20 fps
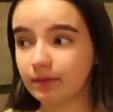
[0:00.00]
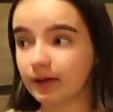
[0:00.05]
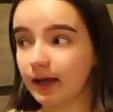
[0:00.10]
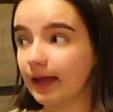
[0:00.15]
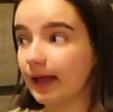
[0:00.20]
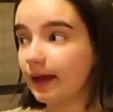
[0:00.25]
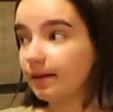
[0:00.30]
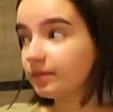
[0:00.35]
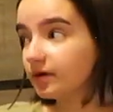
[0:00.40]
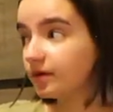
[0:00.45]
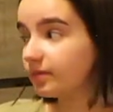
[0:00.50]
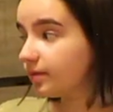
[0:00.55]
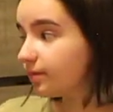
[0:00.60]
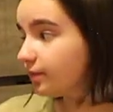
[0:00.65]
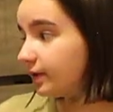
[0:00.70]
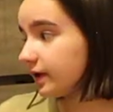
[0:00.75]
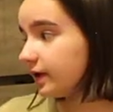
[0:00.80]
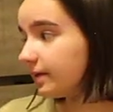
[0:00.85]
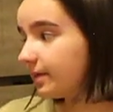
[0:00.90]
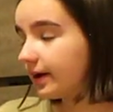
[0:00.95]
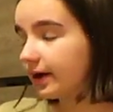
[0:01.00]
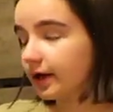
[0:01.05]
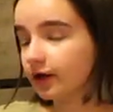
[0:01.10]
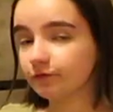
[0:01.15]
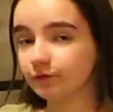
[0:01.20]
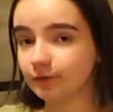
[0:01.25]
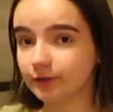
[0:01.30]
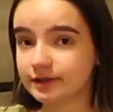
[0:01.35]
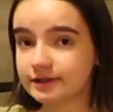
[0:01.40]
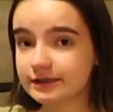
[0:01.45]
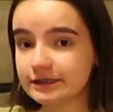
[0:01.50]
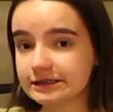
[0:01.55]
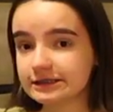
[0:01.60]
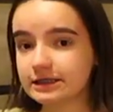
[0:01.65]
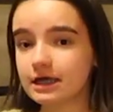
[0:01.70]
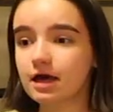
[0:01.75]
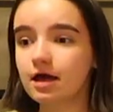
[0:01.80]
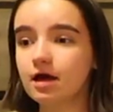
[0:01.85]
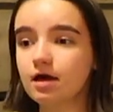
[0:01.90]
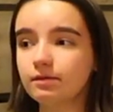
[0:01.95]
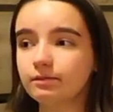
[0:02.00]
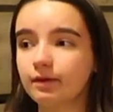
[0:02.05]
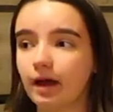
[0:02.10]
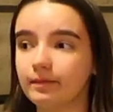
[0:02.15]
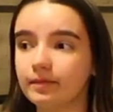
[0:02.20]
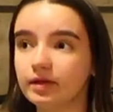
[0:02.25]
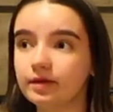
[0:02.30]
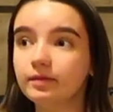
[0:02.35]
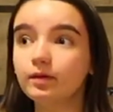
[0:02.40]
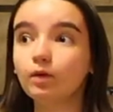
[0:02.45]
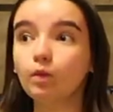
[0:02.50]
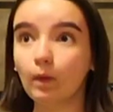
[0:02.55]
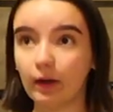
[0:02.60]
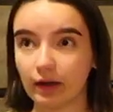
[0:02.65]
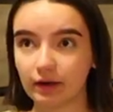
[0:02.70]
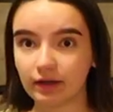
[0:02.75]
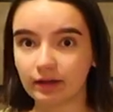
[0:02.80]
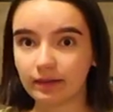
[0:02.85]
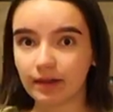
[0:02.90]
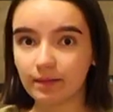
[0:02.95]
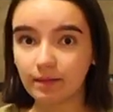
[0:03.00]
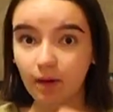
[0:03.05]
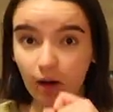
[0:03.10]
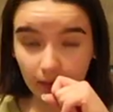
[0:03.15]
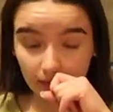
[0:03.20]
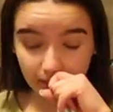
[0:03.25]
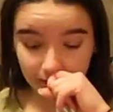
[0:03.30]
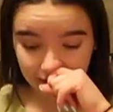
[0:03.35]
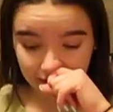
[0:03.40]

but I am going to be bringing my Air Forces, but I'm going to be wearing them on the